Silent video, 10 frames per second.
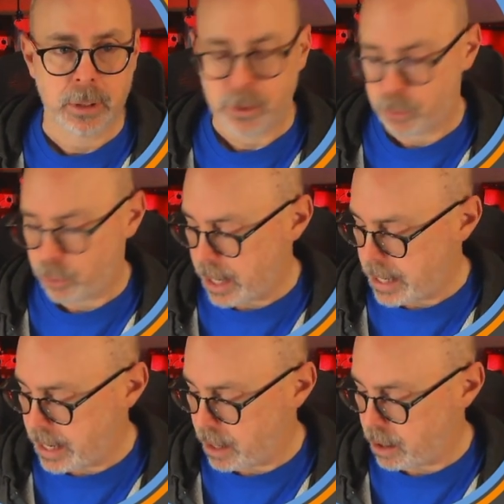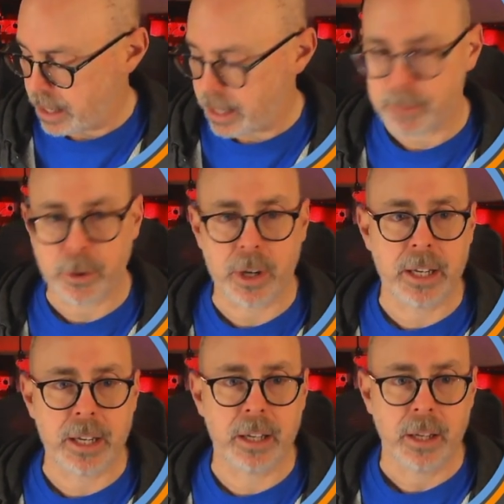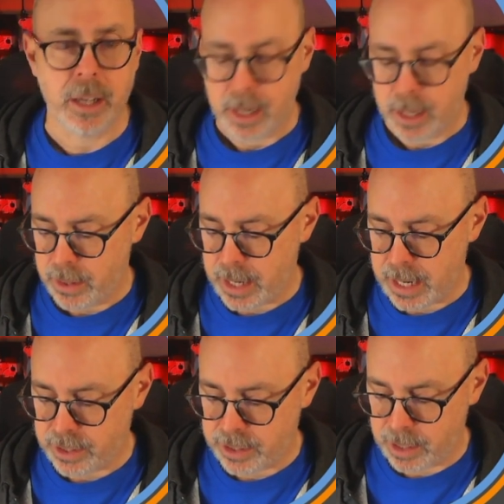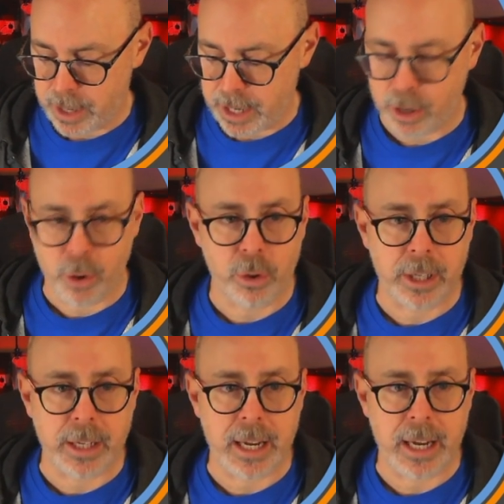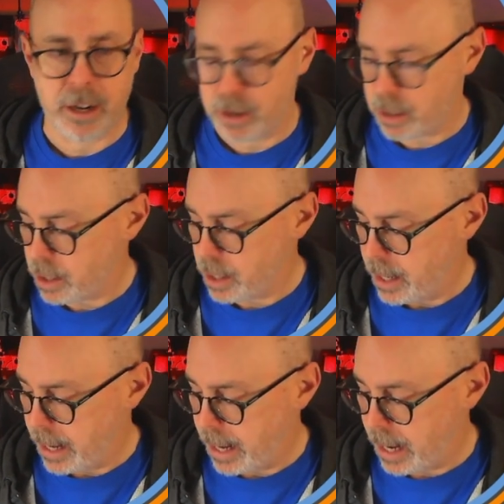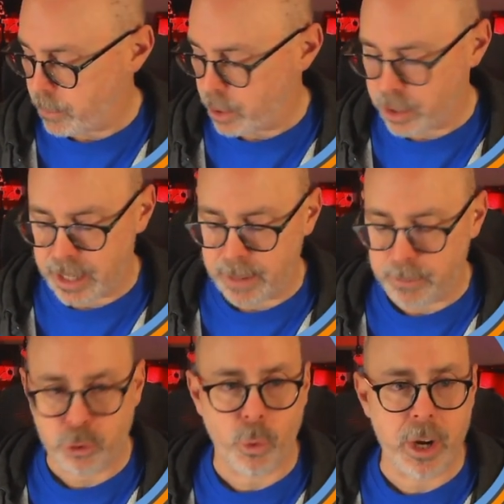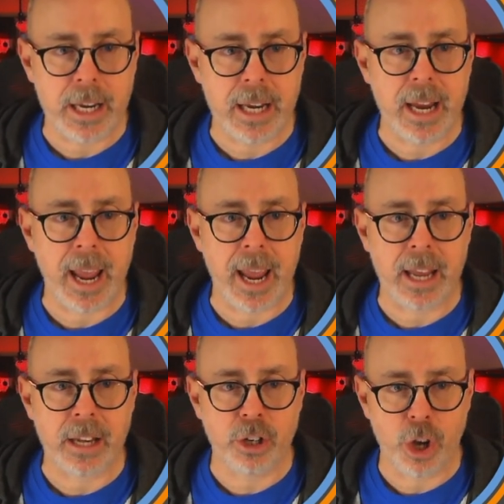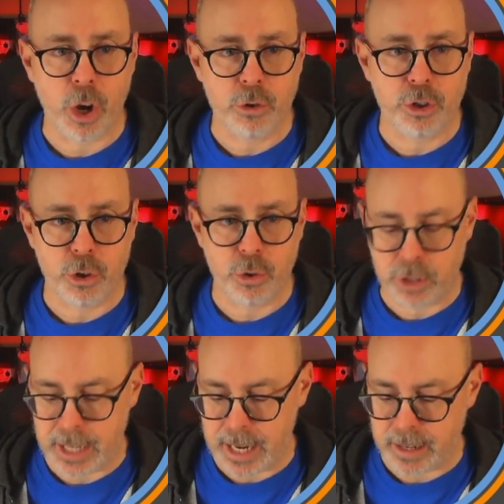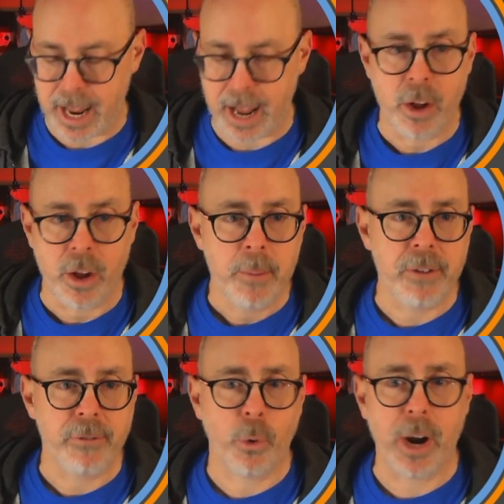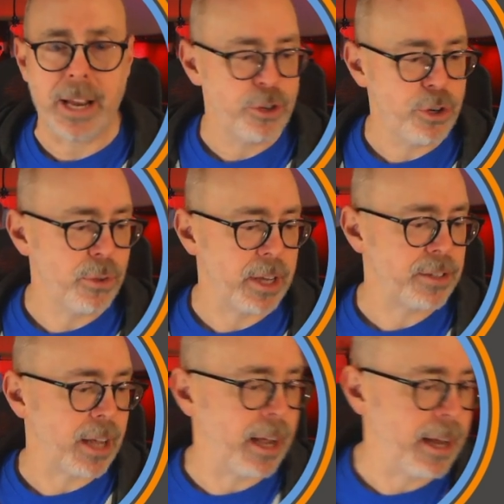right here, and I'm going to hit the semicolon here, and we're going to type 20 and go to 10. Now, before I do this, I